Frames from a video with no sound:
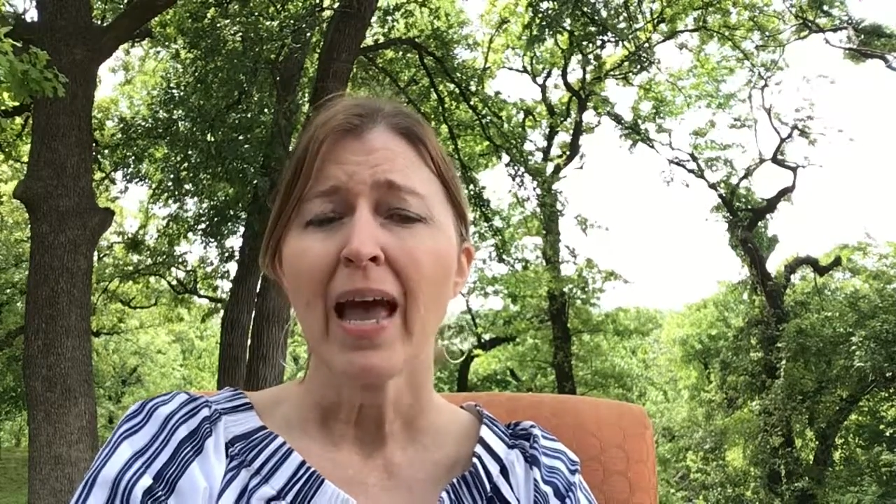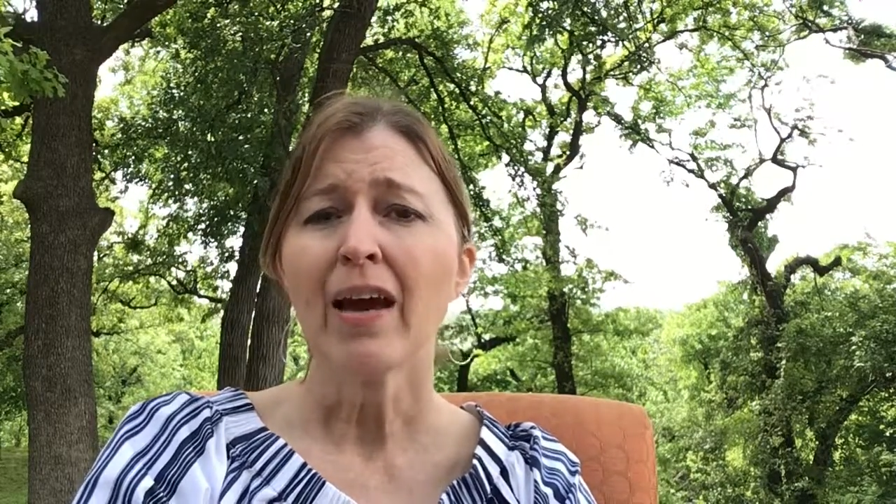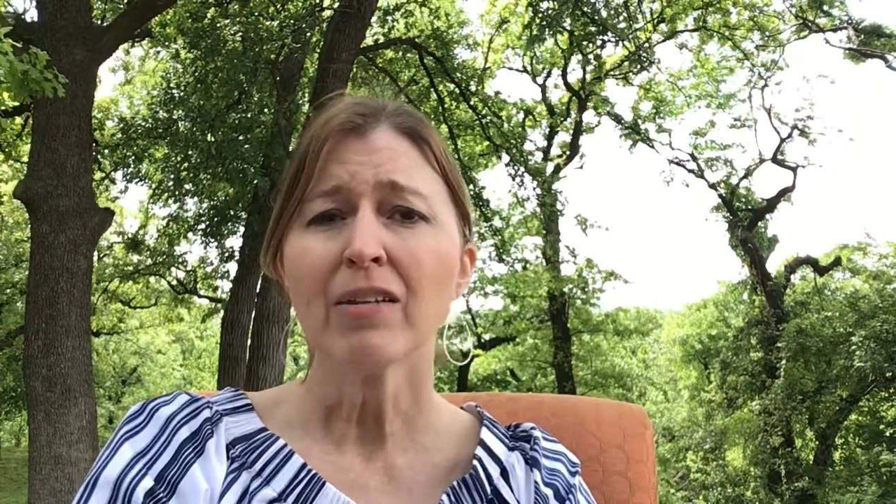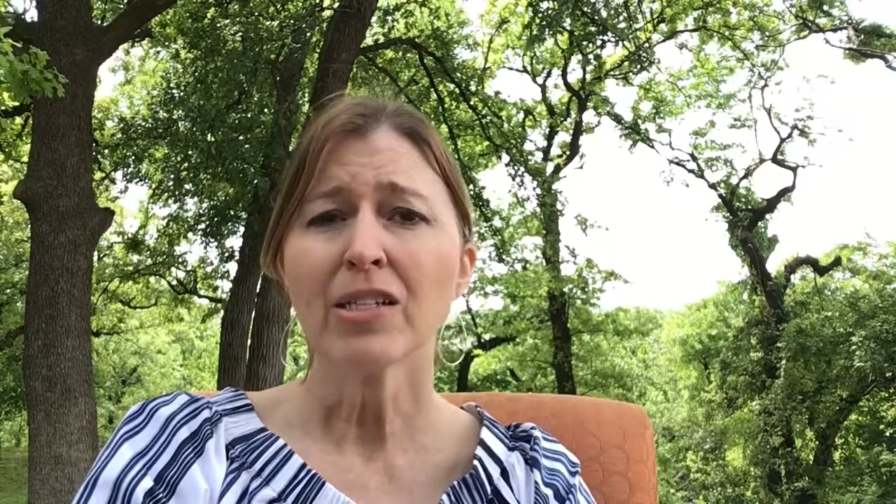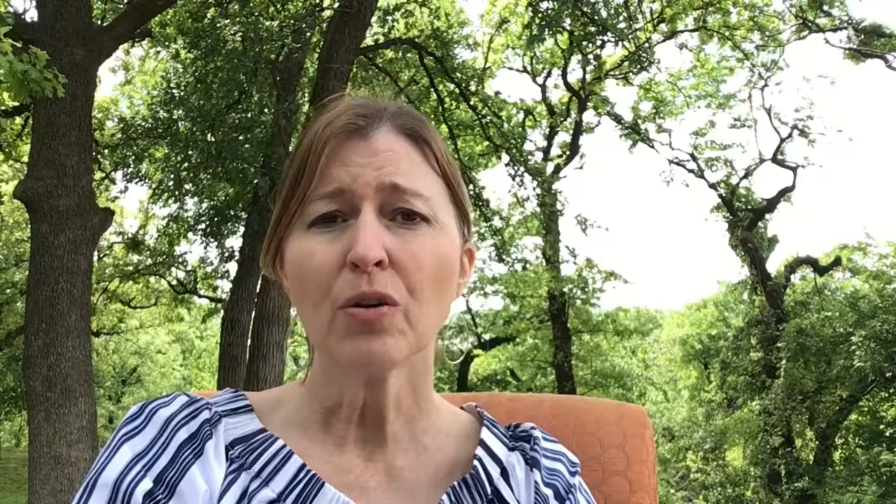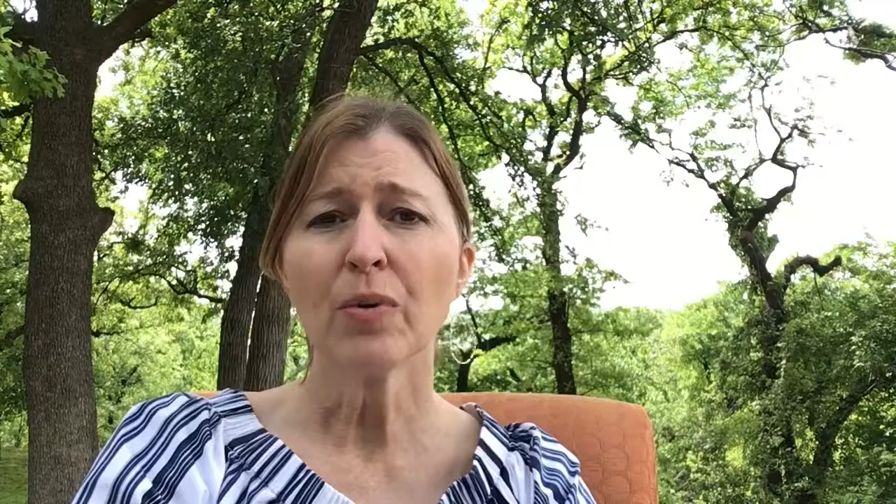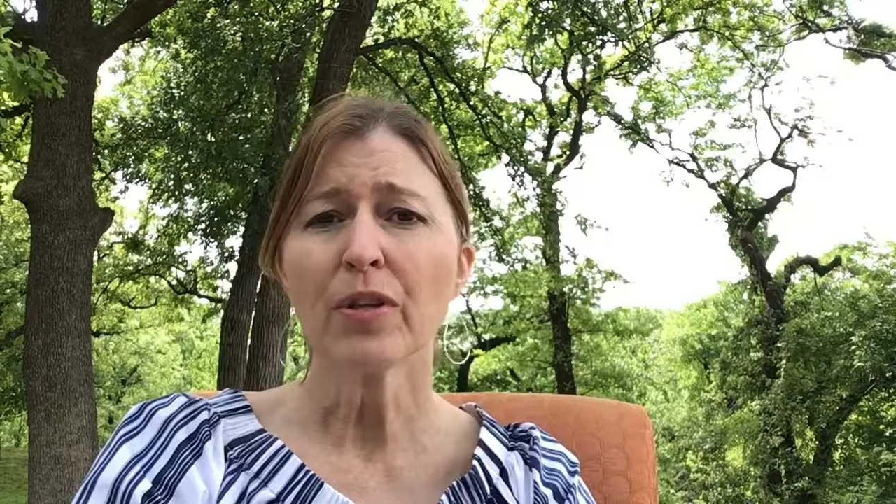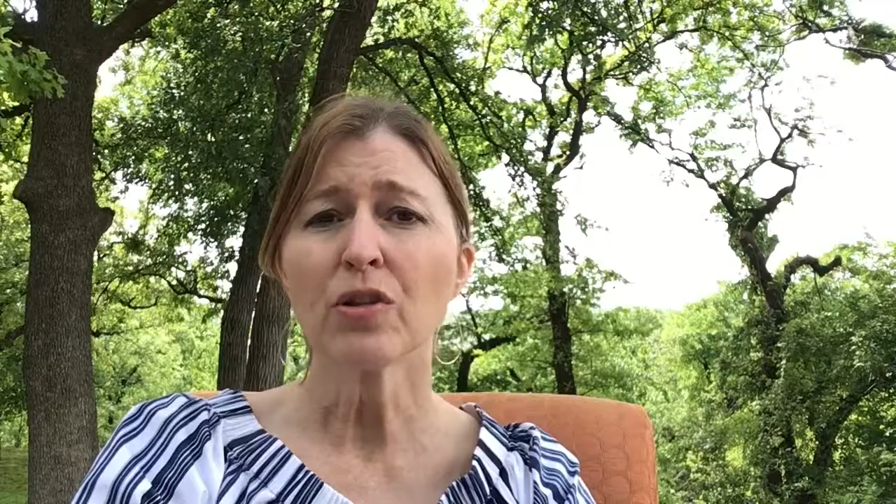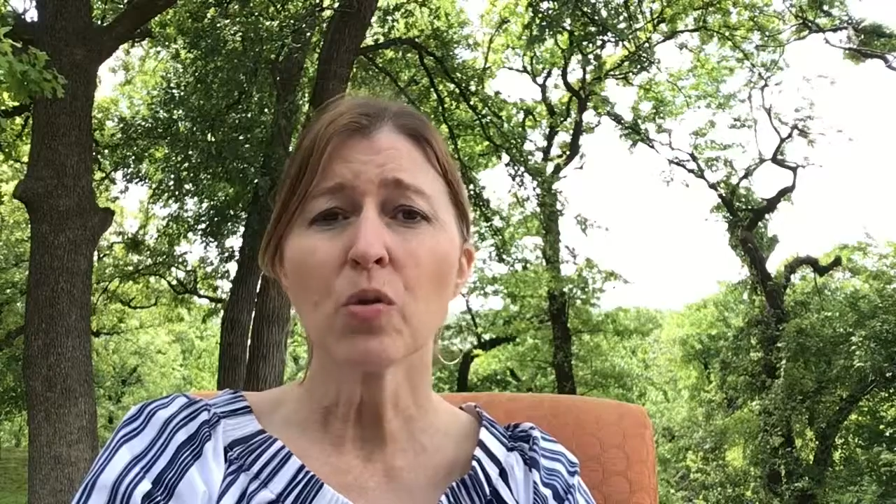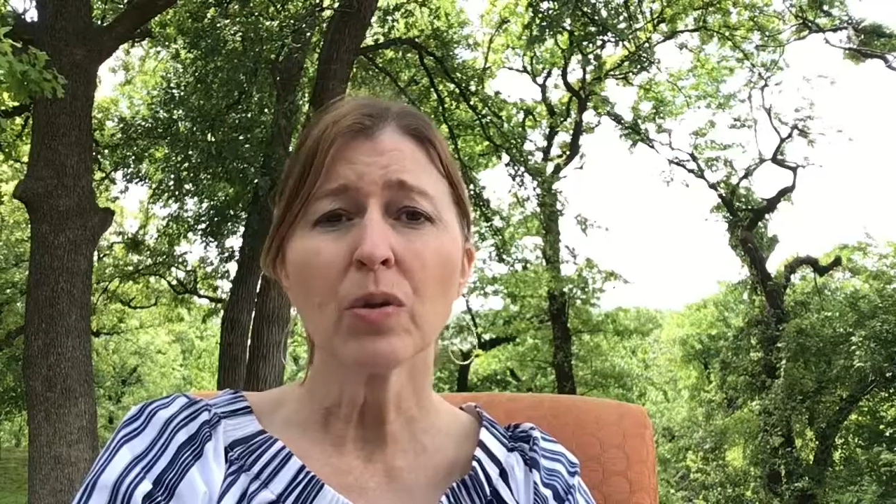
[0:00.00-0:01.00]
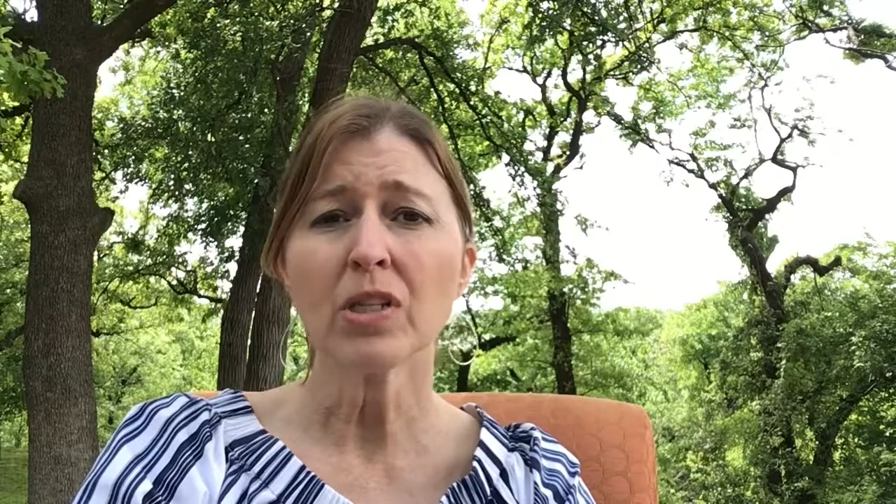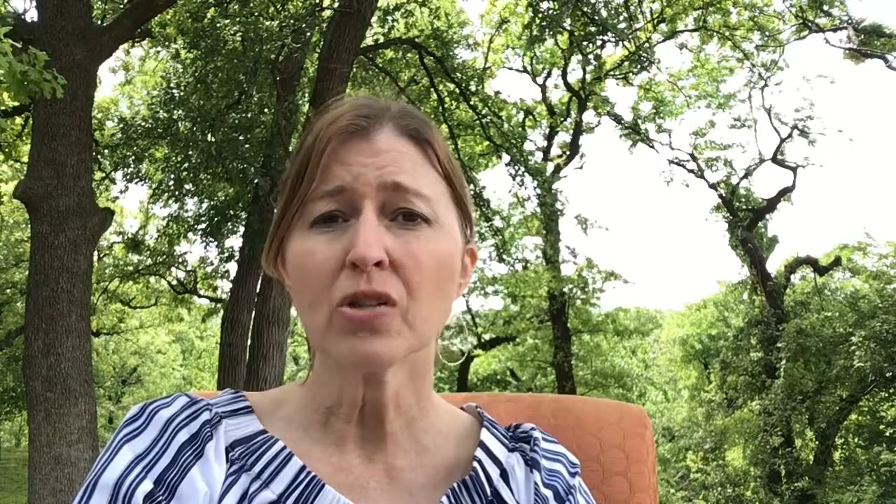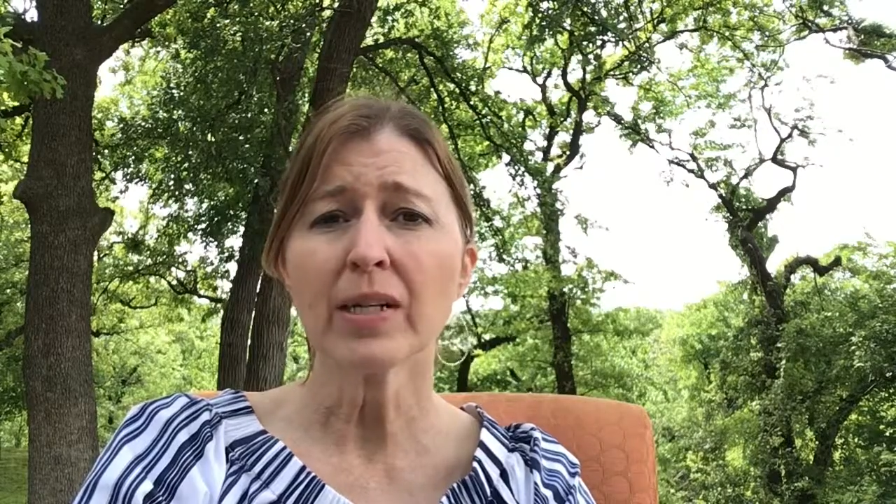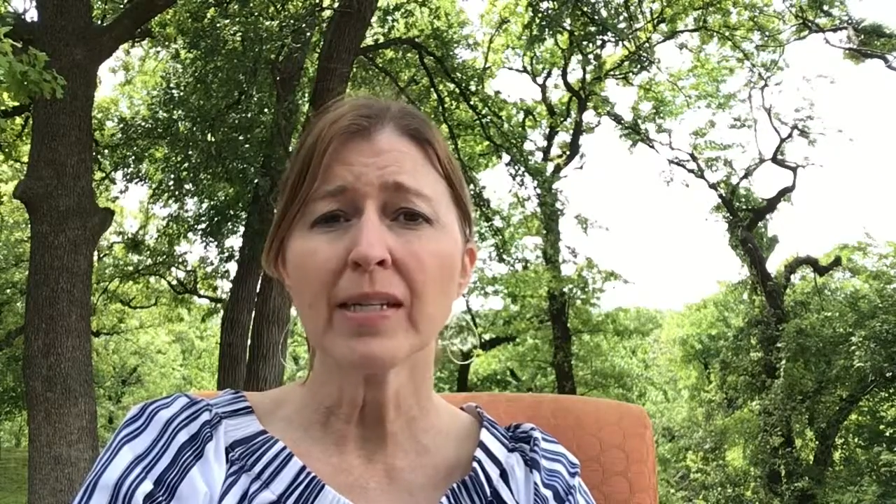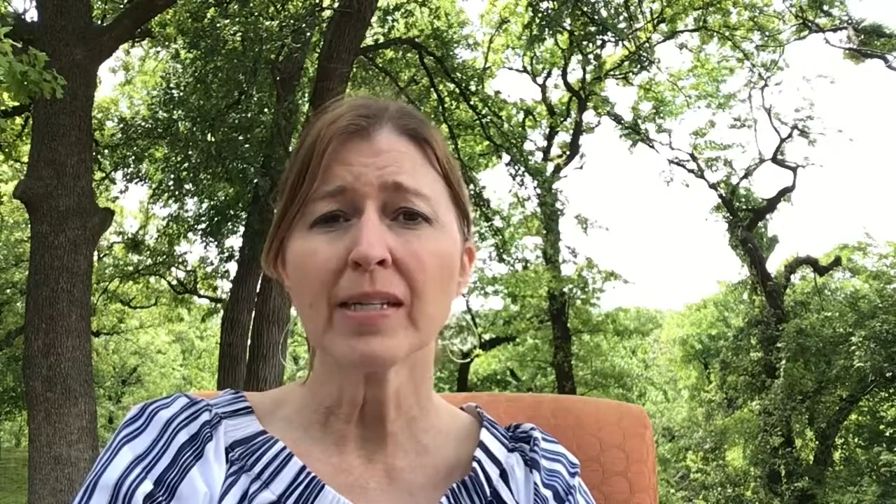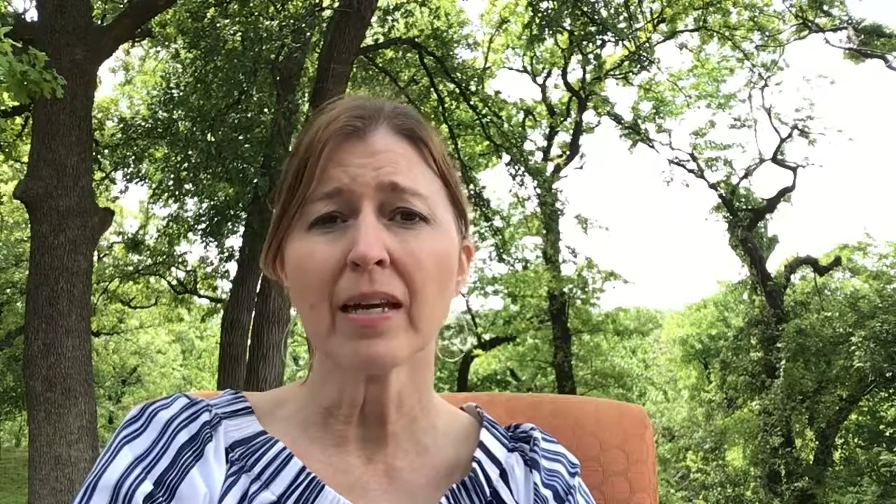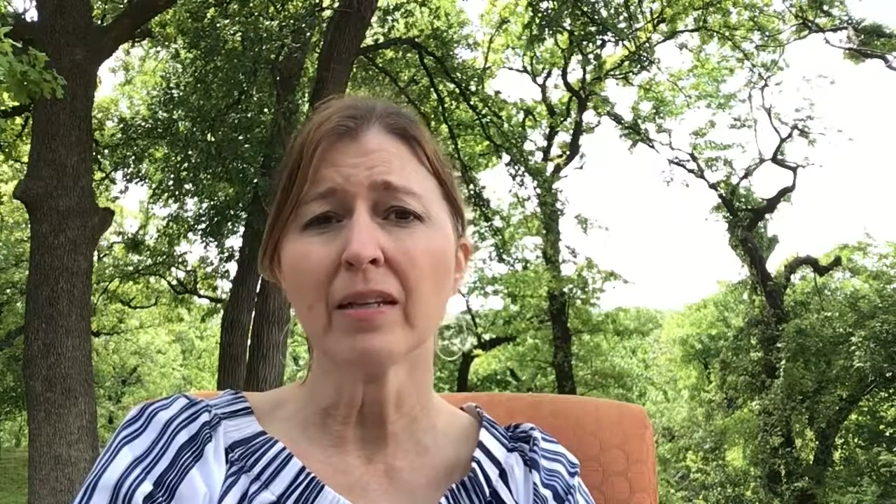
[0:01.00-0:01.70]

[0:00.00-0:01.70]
how to deal with your toiletries,